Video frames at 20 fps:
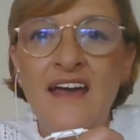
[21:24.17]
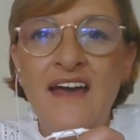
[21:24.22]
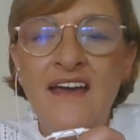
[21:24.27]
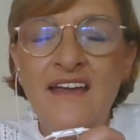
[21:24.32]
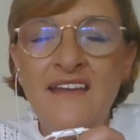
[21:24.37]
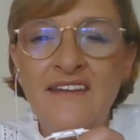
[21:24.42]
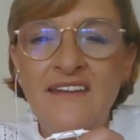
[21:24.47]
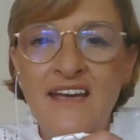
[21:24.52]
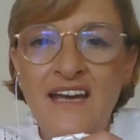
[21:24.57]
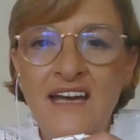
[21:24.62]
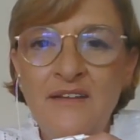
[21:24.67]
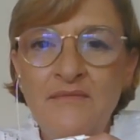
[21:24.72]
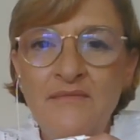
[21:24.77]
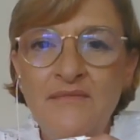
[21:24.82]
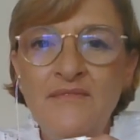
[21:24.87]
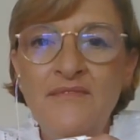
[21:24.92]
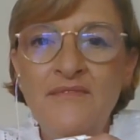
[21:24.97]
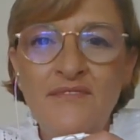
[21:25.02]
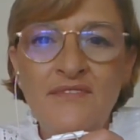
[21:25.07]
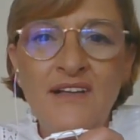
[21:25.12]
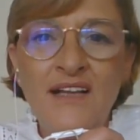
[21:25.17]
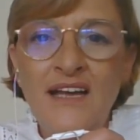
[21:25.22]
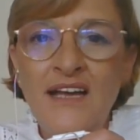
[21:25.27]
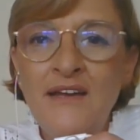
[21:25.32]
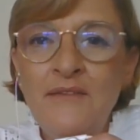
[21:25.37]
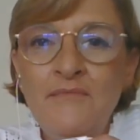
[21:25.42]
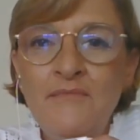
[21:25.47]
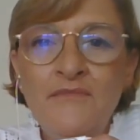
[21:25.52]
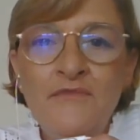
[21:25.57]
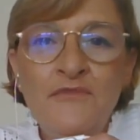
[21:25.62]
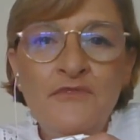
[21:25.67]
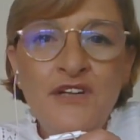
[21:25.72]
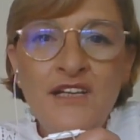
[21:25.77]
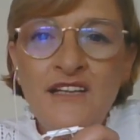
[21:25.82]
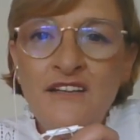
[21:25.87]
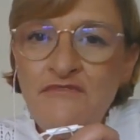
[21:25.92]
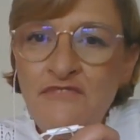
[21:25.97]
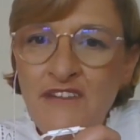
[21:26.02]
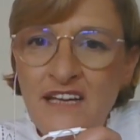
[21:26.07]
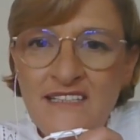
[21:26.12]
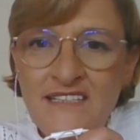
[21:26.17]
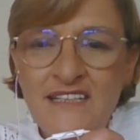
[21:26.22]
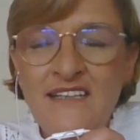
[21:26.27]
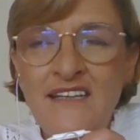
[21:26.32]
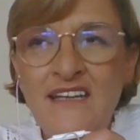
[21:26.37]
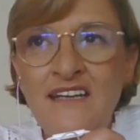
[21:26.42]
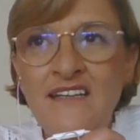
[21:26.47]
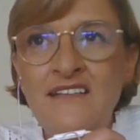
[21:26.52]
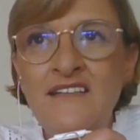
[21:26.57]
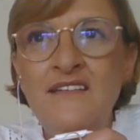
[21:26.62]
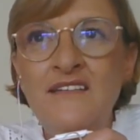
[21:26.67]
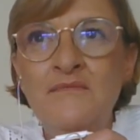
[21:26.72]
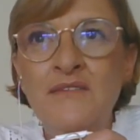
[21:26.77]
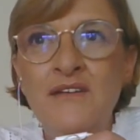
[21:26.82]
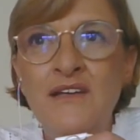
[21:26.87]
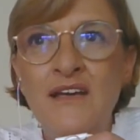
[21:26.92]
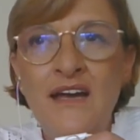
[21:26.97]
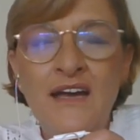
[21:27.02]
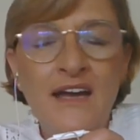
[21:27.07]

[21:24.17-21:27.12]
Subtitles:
And I'm really fascinated.